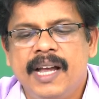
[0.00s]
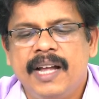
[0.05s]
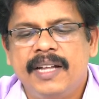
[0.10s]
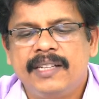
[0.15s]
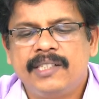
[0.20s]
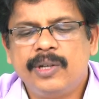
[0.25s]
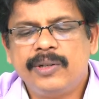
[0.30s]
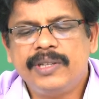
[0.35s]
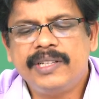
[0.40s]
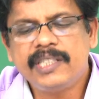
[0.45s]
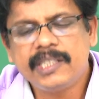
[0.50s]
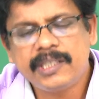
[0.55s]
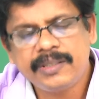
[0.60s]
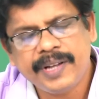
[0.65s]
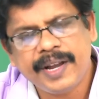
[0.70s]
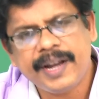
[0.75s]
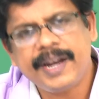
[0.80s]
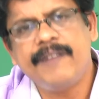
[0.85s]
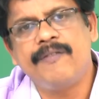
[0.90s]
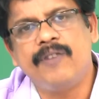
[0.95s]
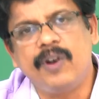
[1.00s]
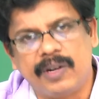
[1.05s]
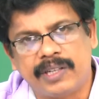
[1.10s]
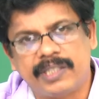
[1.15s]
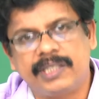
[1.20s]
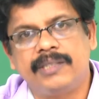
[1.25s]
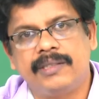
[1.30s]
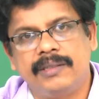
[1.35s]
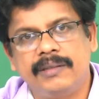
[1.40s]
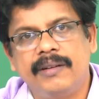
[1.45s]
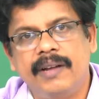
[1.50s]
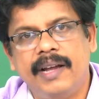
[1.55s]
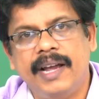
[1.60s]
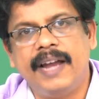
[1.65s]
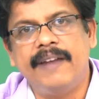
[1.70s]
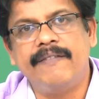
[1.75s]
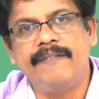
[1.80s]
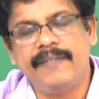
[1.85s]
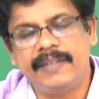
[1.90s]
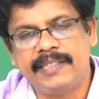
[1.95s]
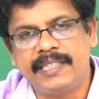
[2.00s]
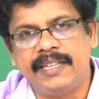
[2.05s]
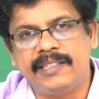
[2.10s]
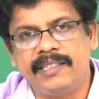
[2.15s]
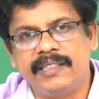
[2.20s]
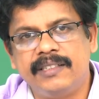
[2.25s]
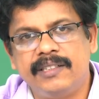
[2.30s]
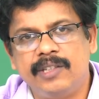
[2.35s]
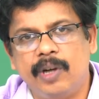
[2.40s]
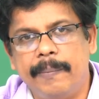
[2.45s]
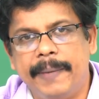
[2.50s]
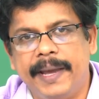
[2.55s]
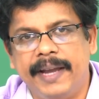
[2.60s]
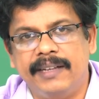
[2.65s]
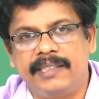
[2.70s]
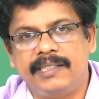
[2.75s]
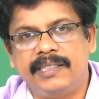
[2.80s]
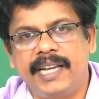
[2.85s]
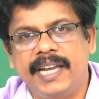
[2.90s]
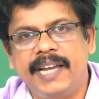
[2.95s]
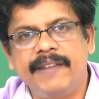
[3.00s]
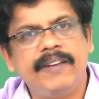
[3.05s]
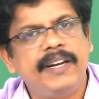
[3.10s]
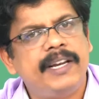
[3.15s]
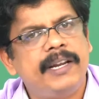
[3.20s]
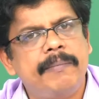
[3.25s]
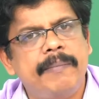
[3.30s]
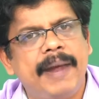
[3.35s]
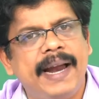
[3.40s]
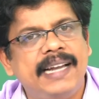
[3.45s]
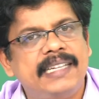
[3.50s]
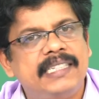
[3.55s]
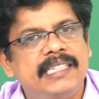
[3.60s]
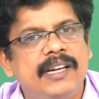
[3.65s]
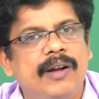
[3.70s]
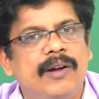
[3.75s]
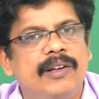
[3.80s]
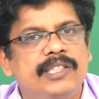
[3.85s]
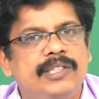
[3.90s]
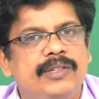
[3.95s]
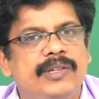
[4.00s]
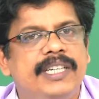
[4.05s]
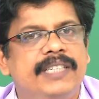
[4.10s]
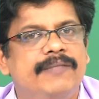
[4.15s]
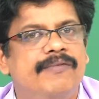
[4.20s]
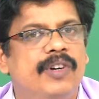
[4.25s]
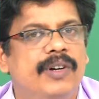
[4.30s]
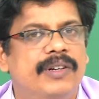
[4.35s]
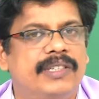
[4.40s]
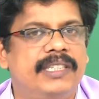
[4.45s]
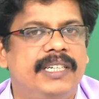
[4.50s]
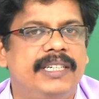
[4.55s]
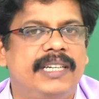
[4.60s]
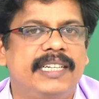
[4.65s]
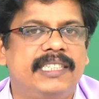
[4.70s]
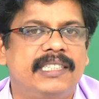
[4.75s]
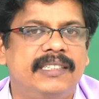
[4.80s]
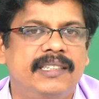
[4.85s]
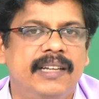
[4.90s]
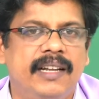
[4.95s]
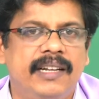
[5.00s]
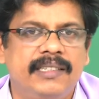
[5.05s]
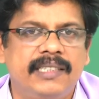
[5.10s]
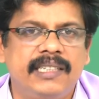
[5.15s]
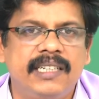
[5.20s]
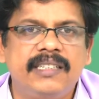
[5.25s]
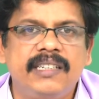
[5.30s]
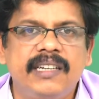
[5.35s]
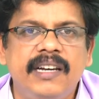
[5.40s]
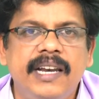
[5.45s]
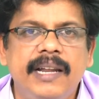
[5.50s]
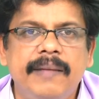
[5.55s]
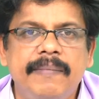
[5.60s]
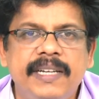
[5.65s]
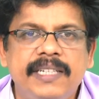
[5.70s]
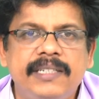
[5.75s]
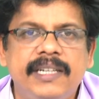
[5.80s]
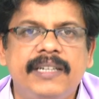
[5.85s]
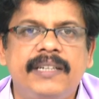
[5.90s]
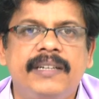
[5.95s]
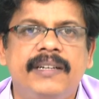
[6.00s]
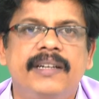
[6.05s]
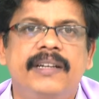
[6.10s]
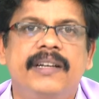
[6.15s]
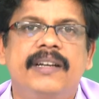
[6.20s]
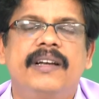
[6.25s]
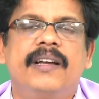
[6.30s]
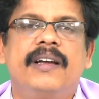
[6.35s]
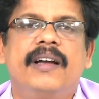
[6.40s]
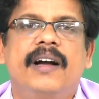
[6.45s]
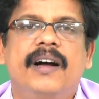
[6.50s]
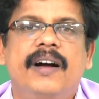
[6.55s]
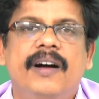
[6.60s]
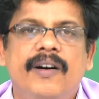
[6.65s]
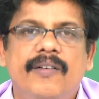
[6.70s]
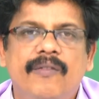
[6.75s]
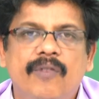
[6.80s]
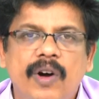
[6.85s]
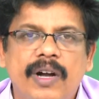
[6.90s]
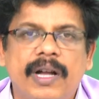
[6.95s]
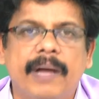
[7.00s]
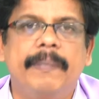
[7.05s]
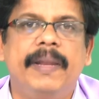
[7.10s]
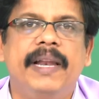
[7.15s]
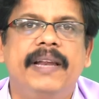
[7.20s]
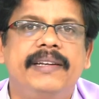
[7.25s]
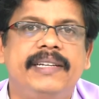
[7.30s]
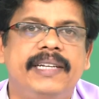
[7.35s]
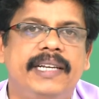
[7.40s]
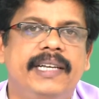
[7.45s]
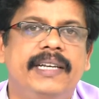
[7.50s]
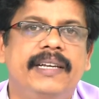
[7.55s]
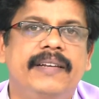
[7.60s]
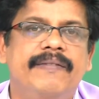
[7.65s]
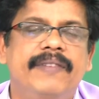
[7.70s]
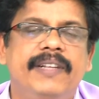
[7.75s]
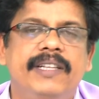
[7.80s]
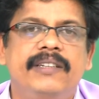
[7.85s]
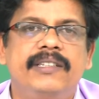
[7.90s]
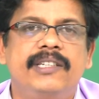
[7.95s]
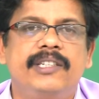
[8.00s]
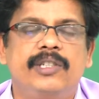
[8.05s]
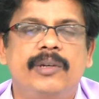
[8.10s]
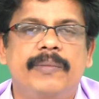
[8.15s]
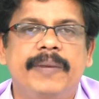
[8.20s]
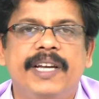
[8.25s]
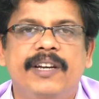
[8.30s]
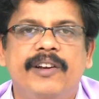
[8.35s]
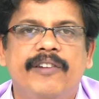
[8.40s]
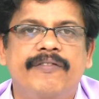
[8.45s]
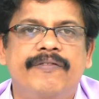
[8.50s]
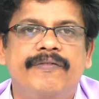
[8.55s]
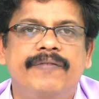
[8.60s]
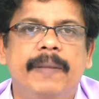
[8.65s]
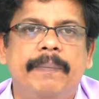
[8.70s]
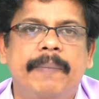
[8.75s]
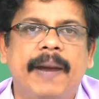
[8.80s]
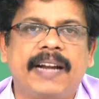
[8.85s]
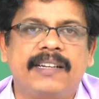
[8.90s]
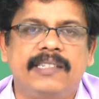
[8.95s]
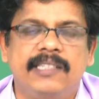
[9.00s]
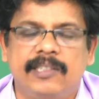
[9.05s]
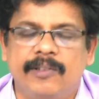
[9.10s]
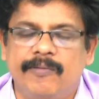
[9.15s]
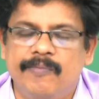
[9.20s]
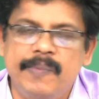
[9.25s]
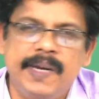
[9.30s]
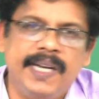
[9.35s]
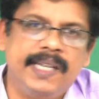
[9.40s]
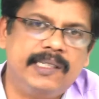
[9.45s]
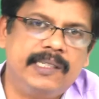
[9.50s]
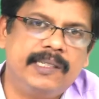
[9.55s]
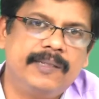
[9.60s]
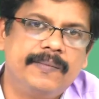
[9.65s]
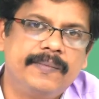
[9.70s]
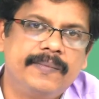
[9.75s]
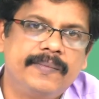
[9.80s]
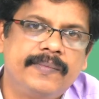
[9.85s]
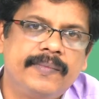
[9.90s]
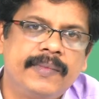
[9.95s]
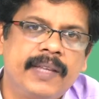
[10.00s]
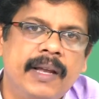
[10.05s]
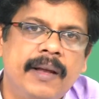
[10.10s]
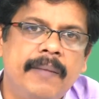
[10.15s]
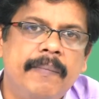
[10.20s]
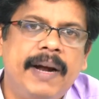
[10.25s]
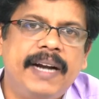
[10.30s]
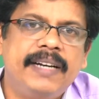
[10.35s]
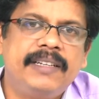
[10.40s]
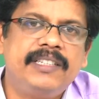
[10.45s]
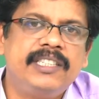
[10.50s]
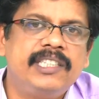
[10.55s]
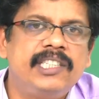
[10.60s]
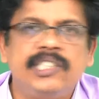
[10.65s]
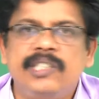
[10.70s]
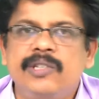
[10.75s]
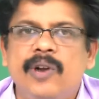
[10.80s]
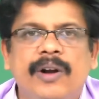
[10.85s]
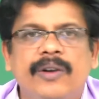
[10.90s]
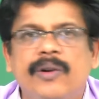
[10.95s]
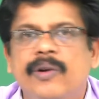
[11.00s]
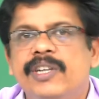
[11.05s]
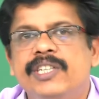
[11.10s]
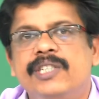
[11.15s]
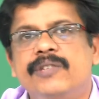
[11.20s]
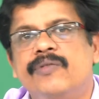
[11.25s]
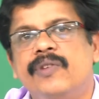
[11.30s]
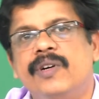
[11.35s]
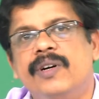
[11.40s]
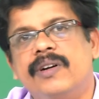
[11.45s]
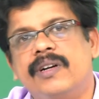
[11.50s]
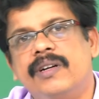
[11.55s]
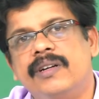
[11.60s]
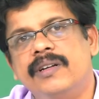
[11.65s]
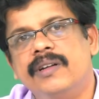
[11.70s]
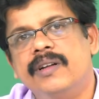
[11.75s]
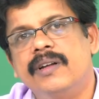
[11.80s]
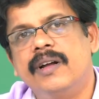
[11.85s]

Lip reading: So, this theory works in certain domains, even in medicine also it works, it has certain limited workability within the domain of the practice of medicine, but this is not going to work